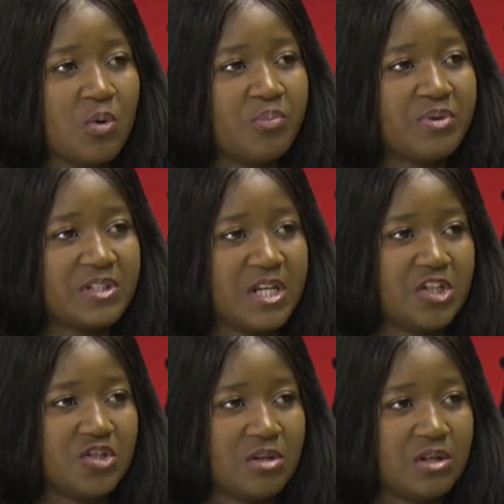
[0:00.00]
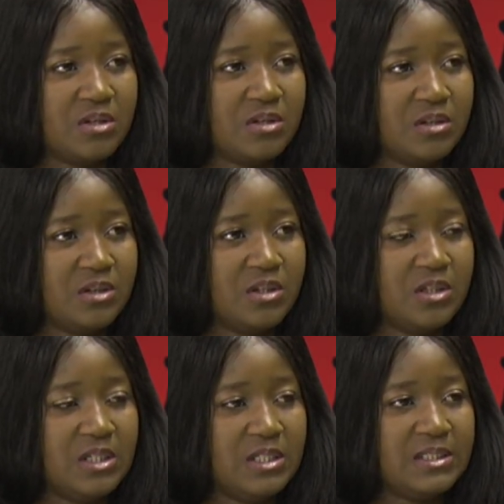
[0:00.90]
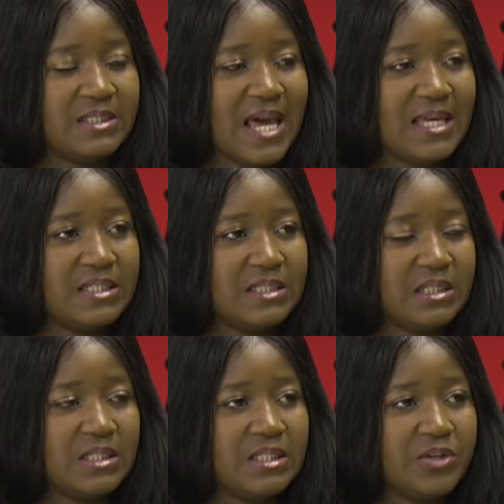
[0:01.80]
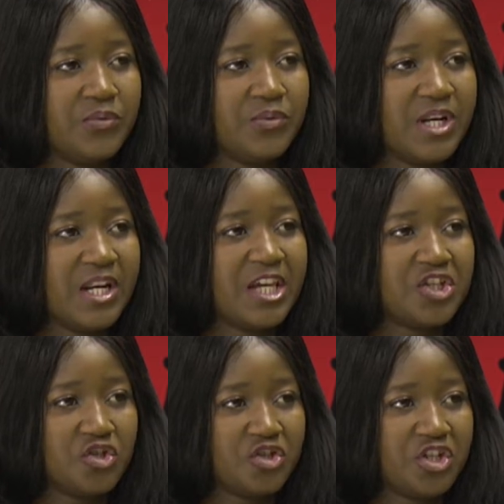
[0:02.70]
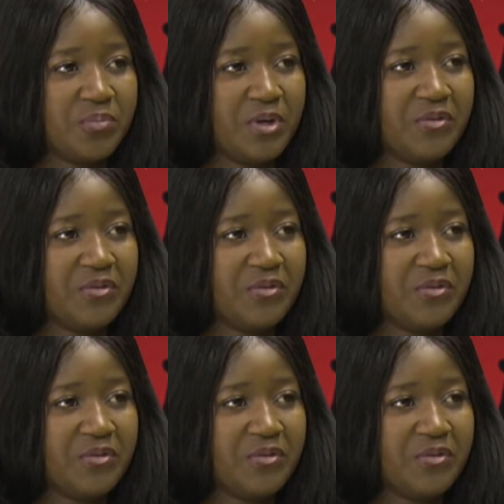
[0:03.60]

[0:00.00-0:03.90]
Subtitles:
protection than in the relationship.